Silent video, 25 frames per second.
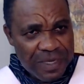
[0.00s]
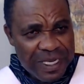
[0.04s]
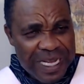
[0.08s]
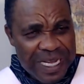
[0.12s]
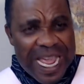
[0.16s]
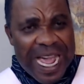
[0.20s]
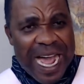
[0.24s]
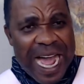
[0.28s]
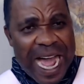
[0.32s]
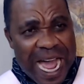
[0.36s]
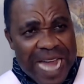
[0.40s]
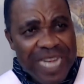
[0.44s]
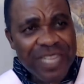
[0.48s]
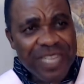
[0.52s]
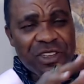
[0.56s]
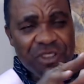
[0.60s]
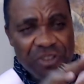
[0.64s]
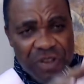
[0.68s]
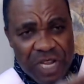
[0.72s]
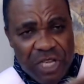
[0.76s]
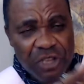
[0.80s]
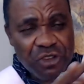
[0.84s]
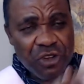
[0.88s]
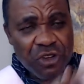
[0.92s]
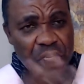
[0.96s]
They had
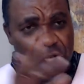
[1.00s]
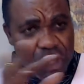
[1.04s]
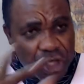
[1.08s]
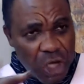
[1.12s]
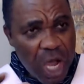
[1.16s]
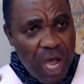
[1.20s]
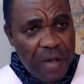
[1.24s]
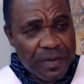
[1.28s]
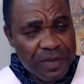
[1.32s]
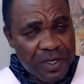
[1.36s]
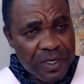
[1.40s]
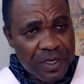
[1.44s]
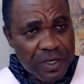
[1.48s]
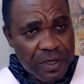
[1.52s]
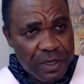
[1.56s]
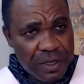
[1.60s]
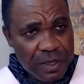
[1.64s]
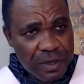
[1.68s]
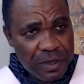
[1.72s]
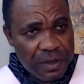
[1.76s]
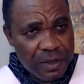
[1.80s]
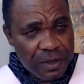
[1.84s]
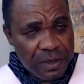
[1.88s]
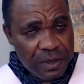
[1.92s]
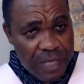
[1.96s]
three, three jobs.
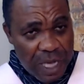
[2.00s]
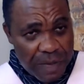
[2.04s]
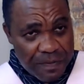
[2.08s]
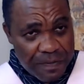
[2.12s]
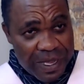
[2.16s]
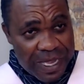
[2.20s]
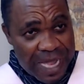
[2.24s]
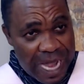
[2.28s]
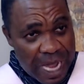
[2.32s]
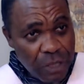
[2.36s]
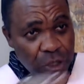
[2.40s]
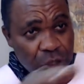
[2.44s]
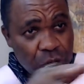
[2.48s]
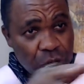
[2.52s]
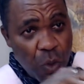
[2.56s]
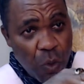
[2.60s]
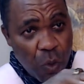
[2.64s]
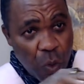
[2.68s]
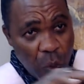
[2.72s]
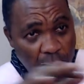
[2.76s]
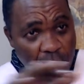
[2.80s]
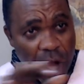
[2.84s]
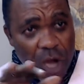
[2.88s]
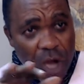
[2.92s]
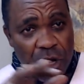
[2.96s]
They began to
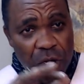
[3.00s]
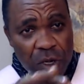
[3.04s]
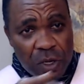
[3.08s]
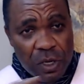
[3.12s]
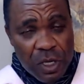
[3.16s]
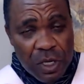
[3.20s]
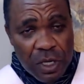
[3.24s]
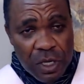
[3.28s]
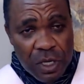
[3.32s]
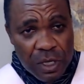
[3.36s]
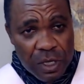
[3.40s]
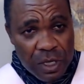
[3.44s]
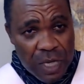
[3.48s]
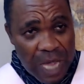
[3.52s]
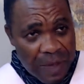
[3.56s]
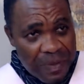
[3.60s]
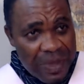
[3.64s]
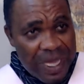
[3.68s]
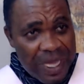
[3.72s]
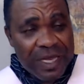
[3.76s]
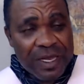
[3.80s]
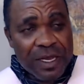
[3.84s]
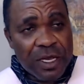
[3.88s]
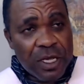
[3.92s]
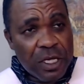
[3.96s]
work. I
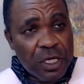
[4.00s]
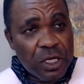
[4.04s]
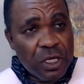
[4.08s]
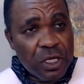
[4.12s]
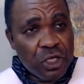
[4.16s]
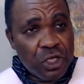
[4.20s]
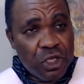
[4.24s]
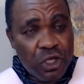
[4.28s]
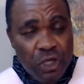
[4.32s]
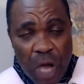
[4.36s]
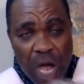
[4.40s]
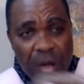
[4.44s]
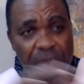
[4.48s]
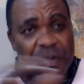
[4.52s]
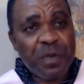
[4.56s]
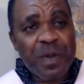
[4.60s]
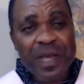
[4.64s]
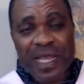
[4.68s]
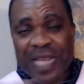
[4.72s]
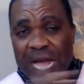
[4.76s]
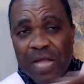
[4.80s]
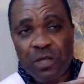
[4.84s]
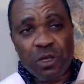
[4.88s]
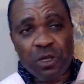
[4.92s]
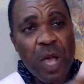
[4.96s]
mean, jobs
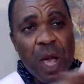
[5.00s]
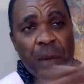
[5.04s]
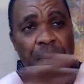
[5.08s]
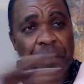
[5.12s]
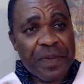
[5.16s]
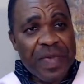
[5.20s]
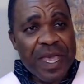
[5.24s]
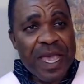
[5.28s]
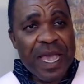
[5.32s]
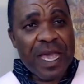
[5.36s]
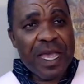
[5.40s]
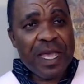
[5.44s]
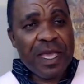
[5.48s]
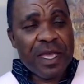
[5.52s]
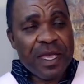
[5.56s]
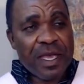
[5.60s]
began to appear